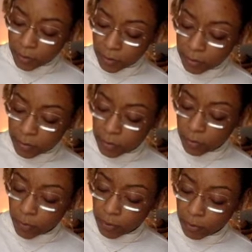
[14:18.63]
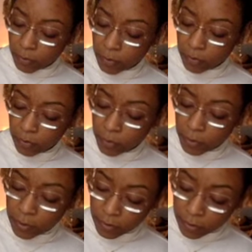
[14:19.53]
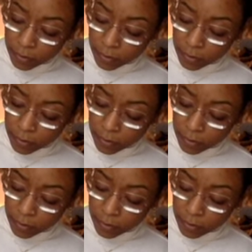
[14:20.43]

This could have been someone that you lived with.